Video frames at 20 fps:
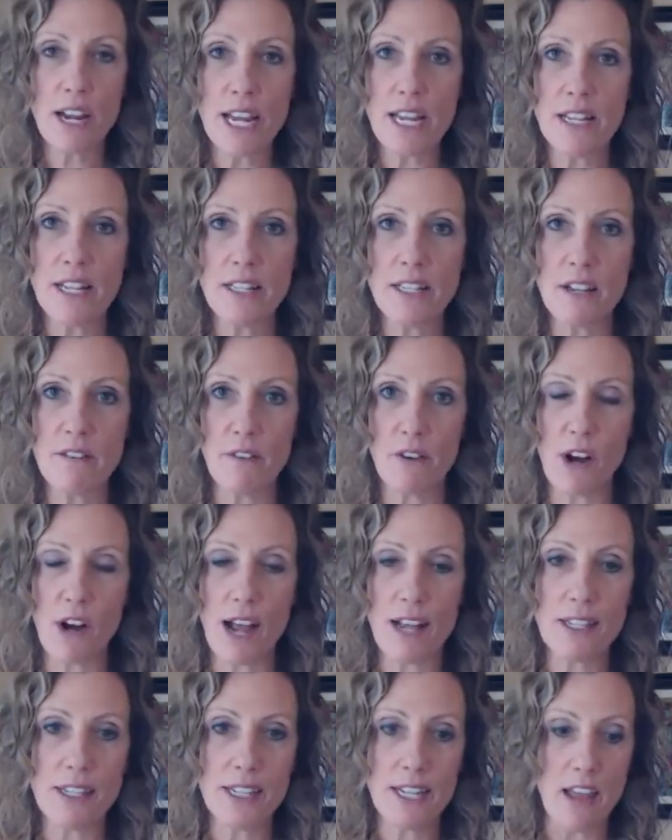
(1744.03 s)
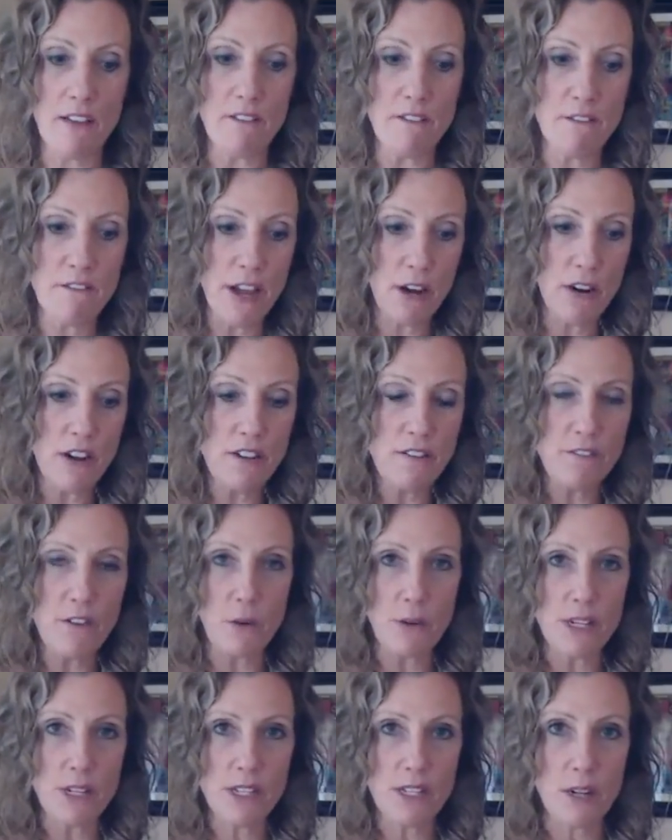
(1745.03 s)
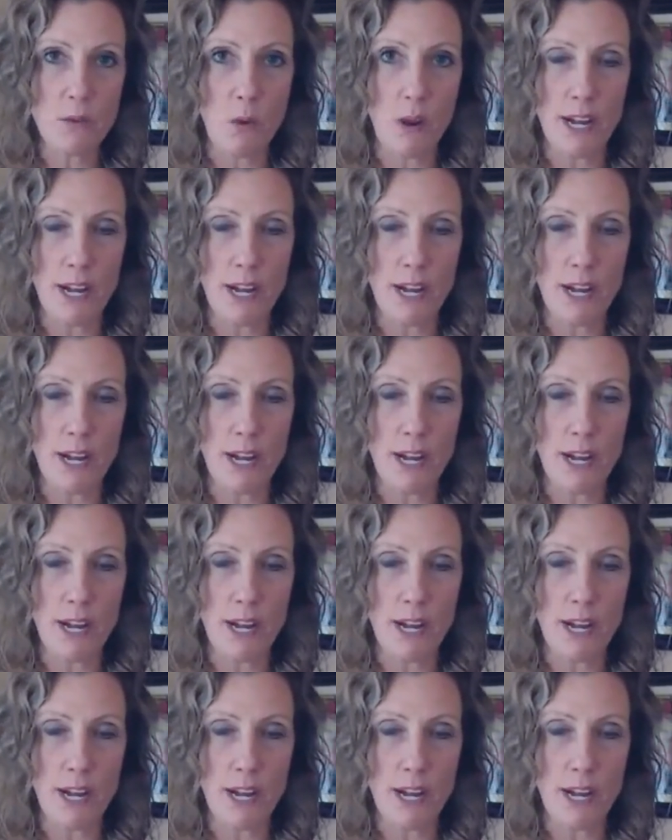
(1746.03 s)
easy for us to get very focused in